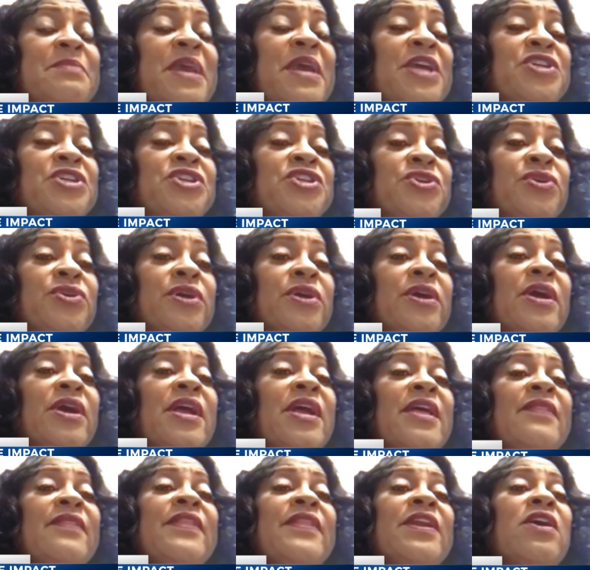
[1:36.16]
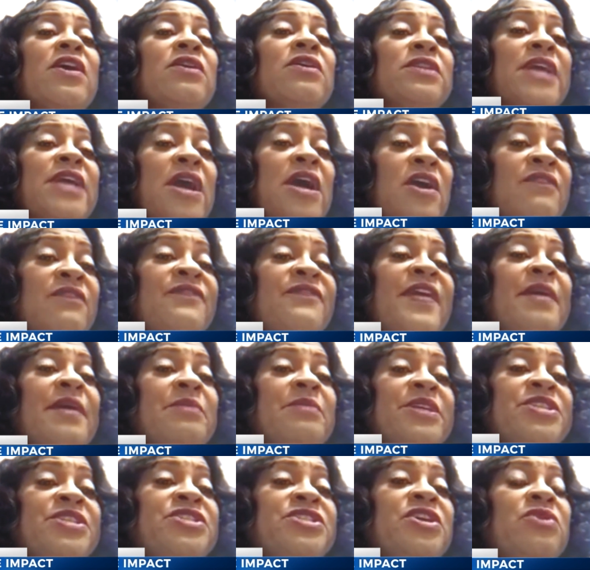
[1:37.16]
to make sure that our, our
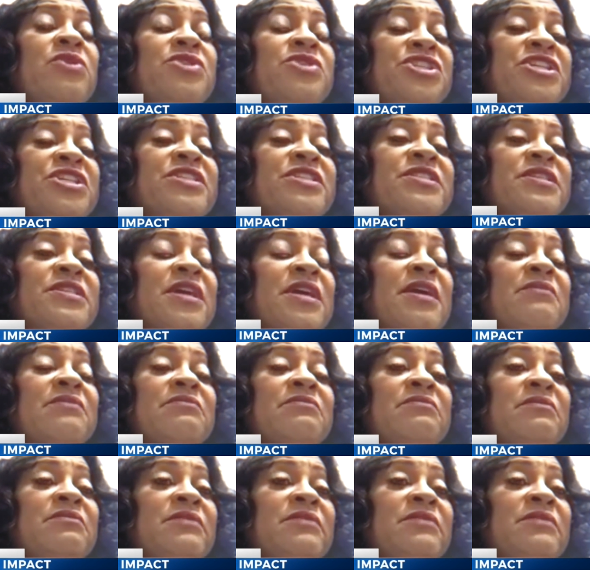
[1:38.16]
families don't just uh,